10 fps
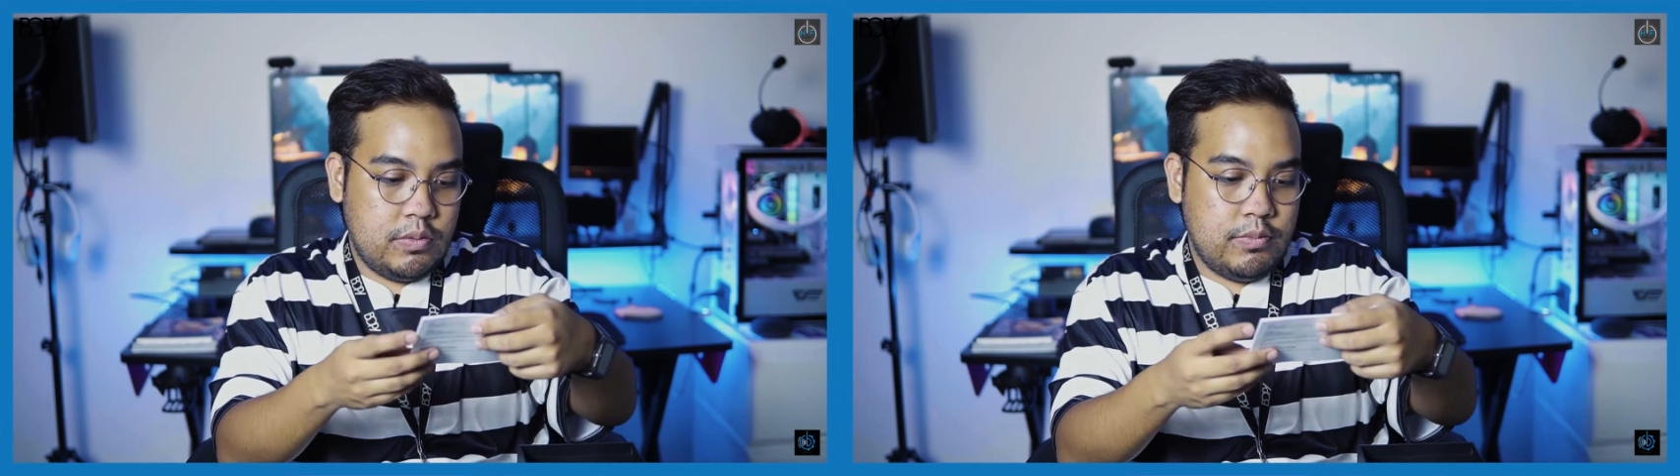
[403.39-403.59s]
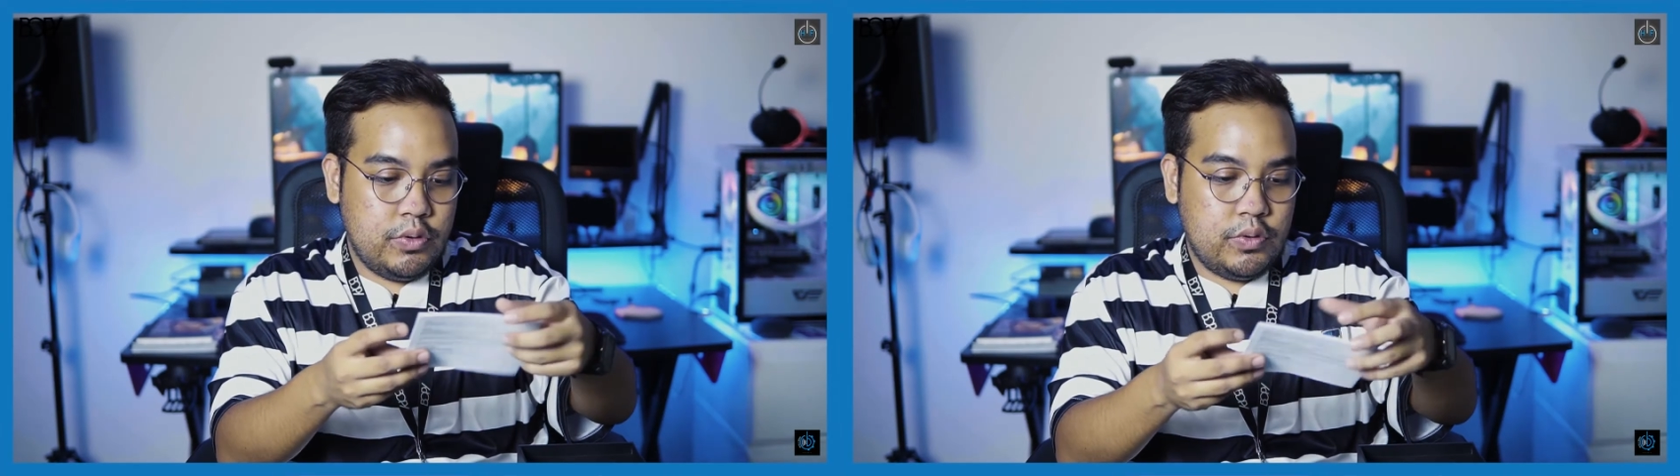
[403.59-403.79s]

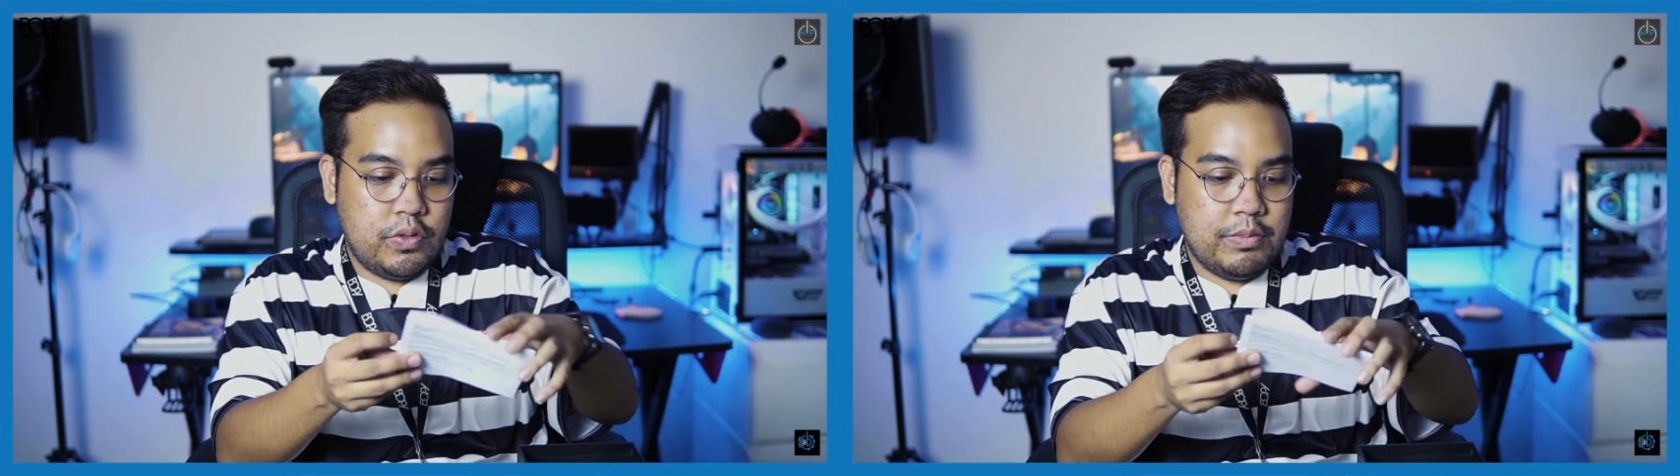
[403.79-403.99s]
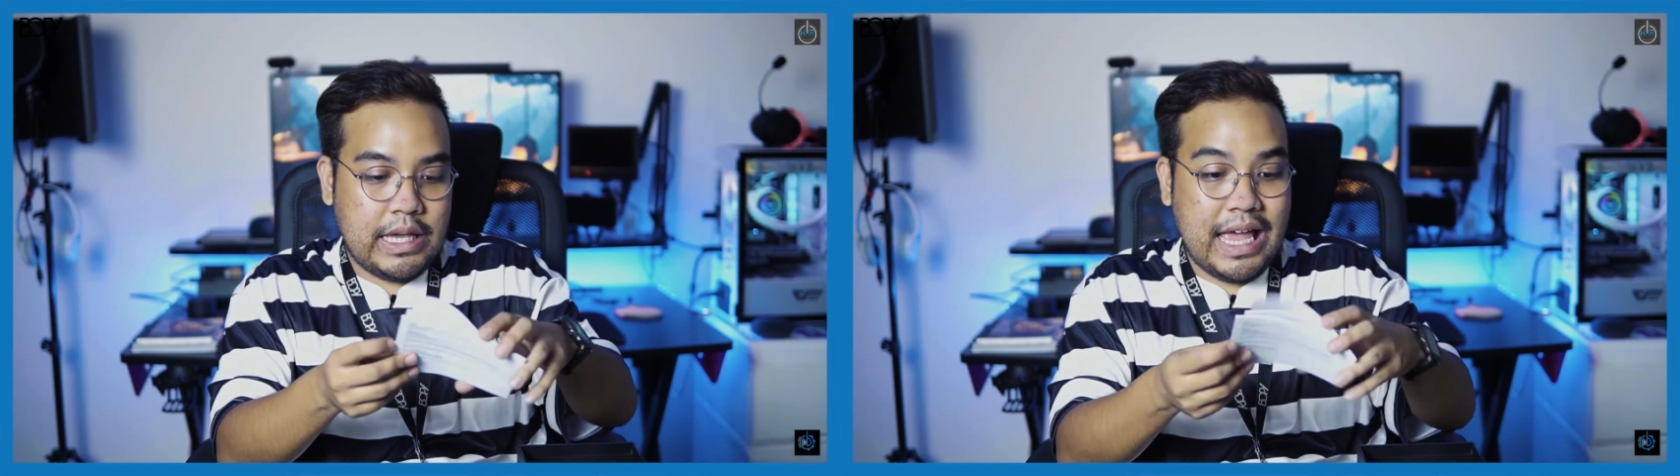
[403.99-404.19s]

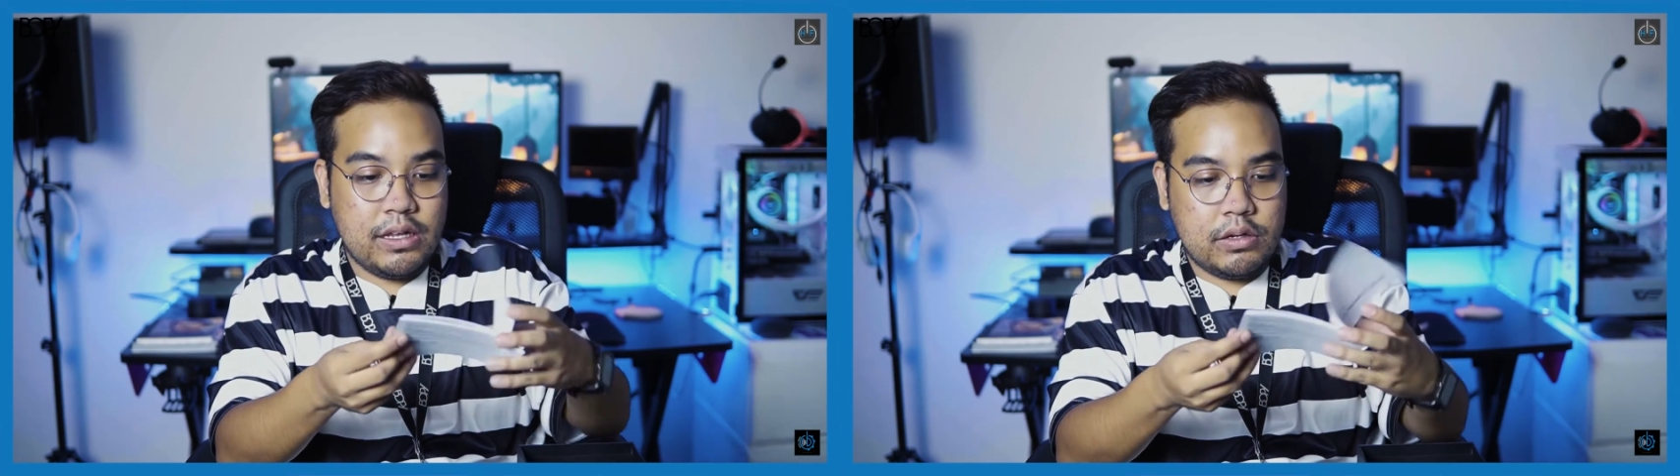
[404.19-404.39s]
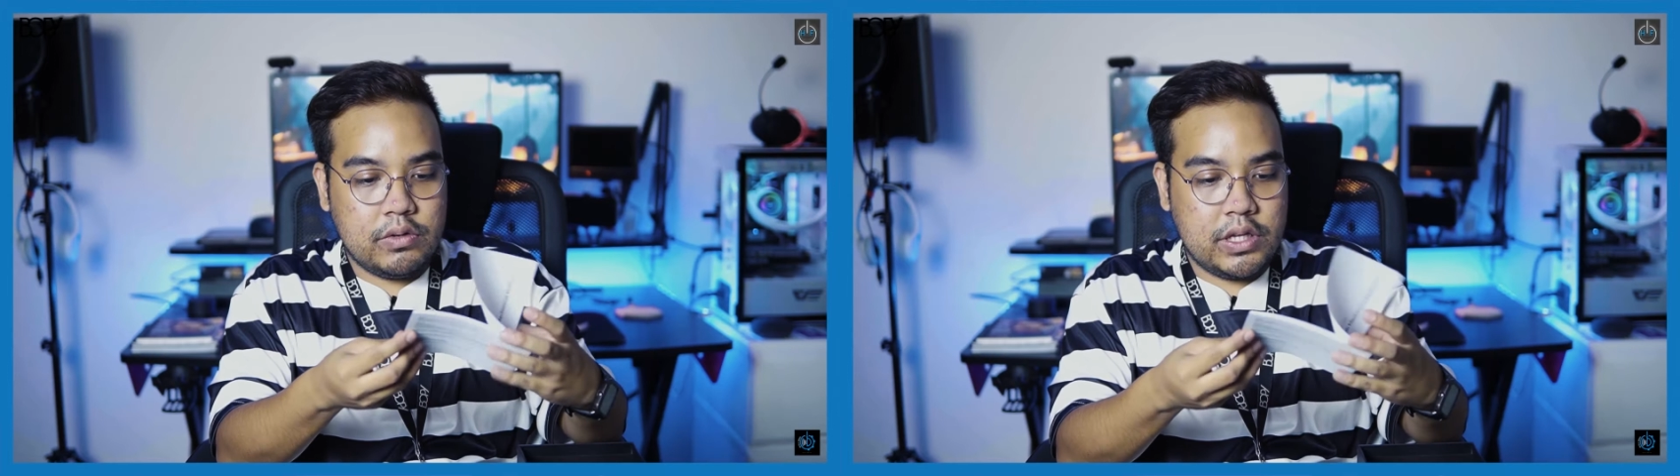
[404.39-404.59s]
Bluetooth
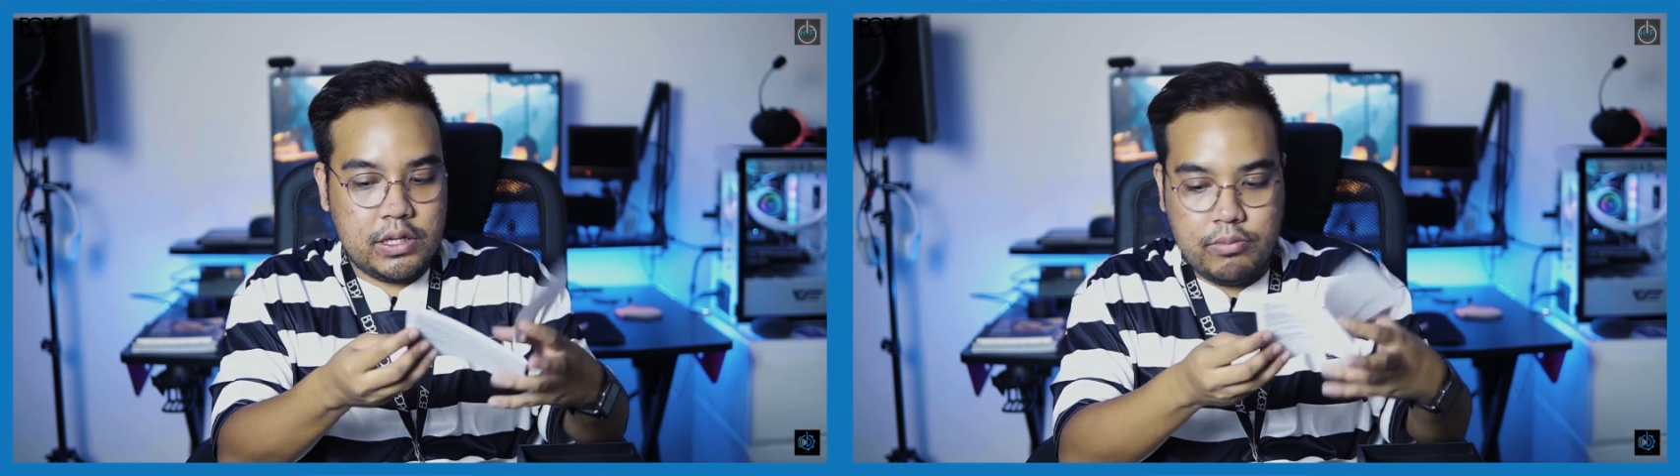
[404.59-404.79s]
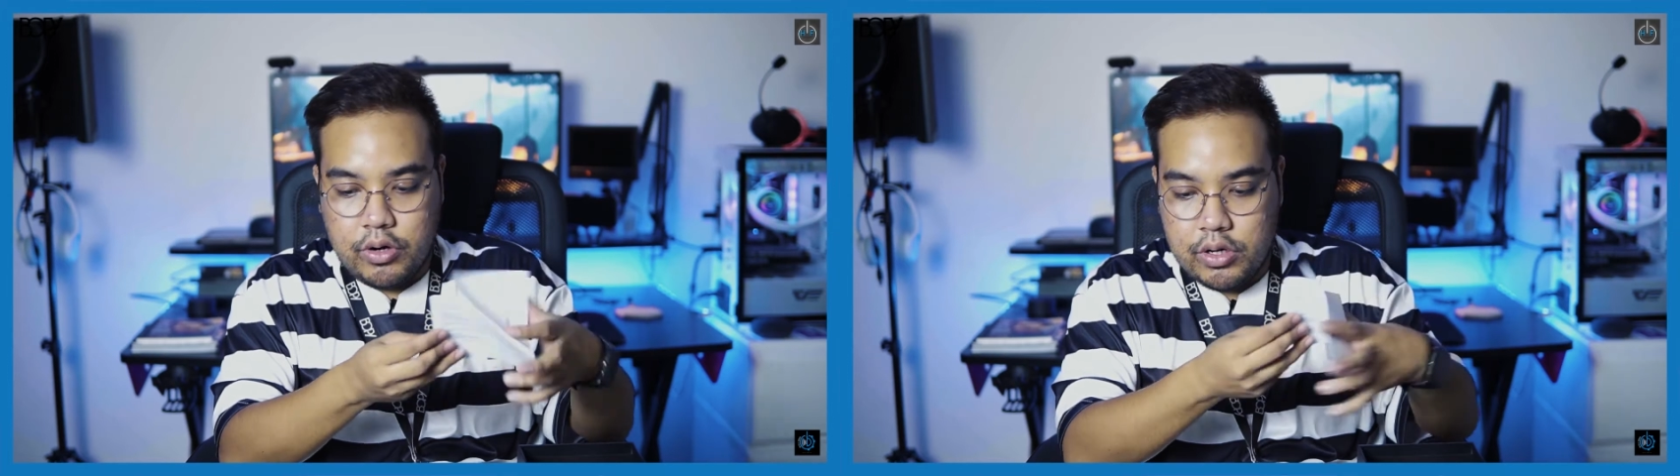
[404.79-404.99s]
mechanical
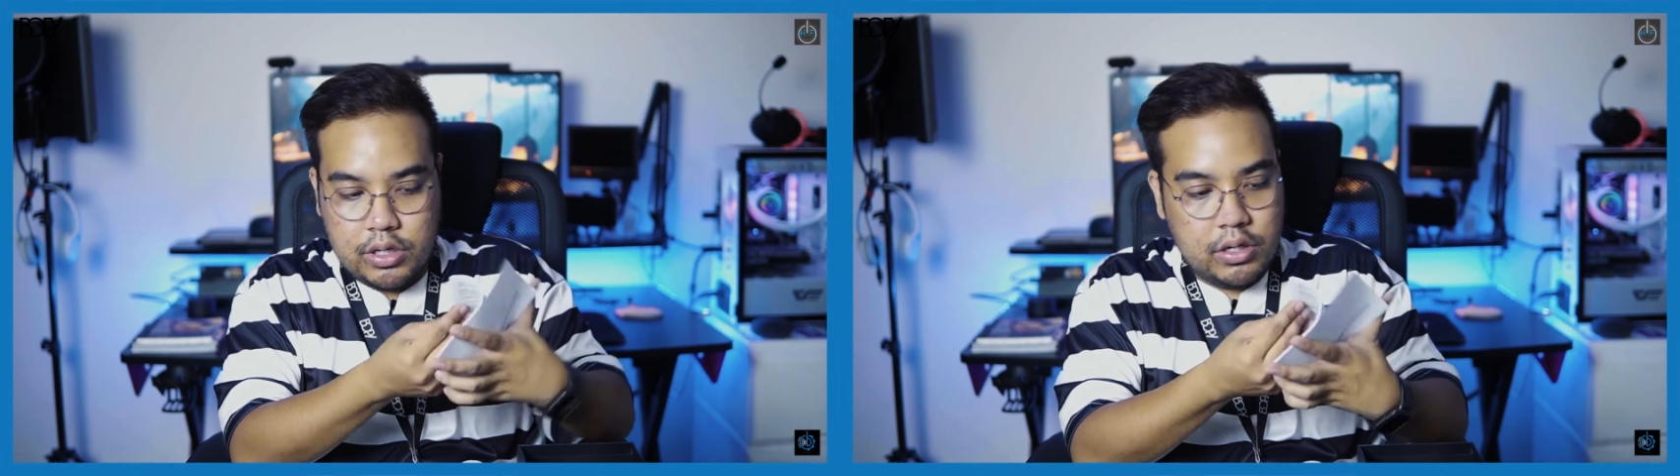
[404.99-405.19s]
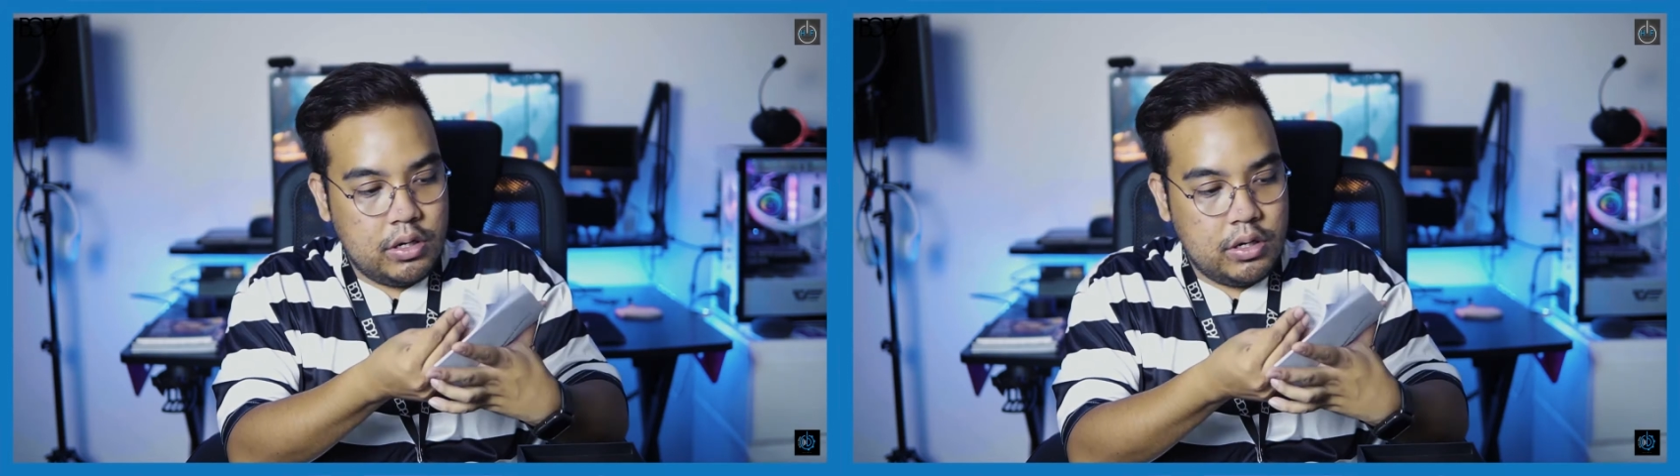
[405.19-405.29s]
keyboard.